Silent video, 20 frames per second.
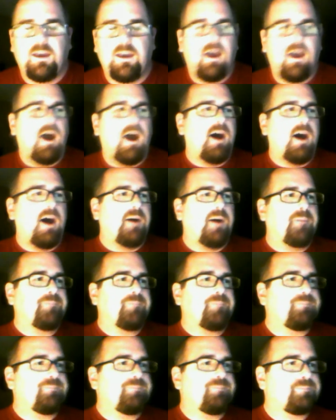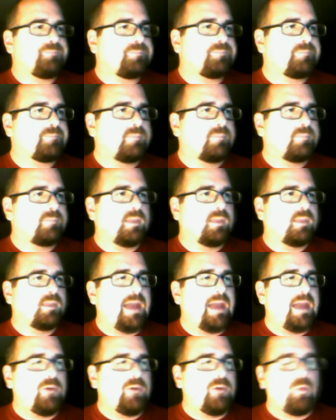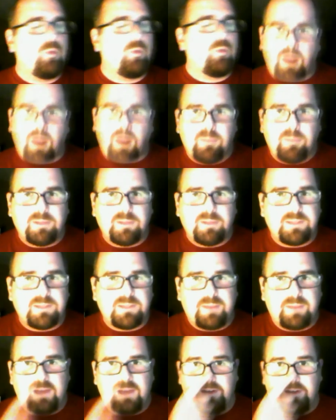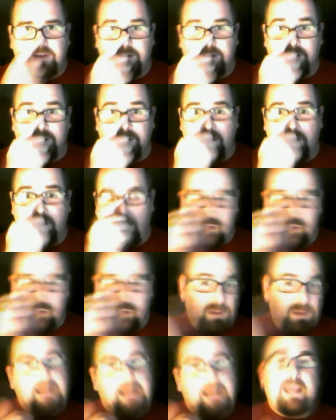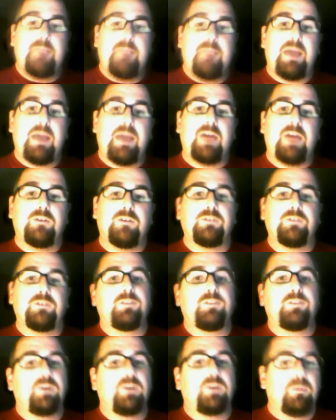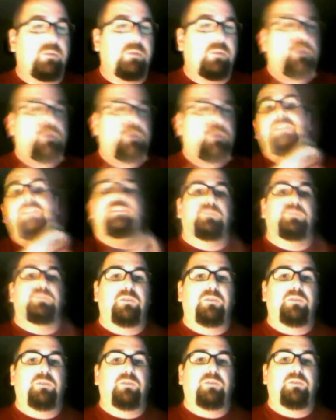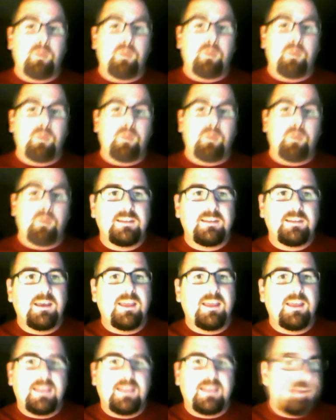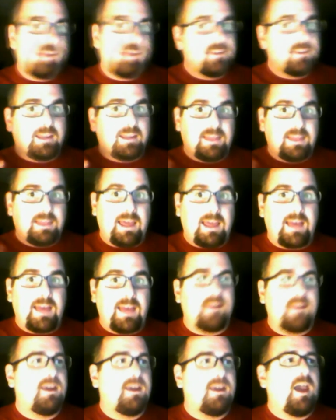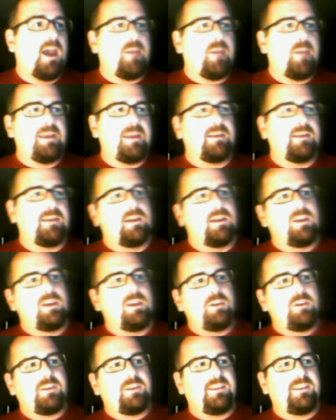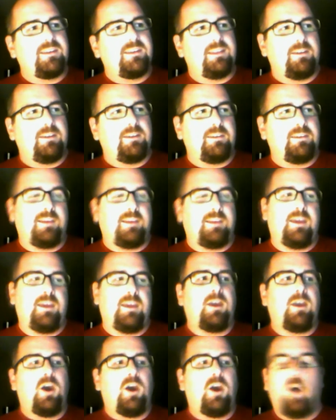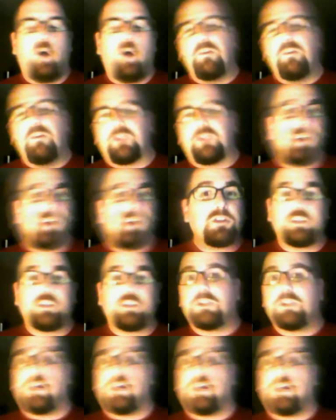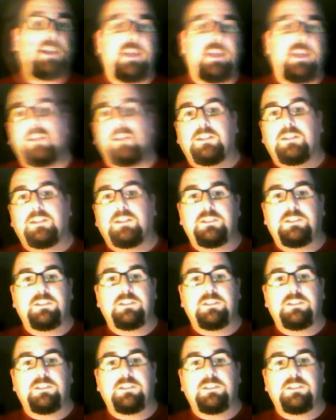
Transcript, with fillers: Um, and it will probably depend on training camp battles, preseason performance, things like that. I mean, you can sit there and say, oh, the Chargers should cut English.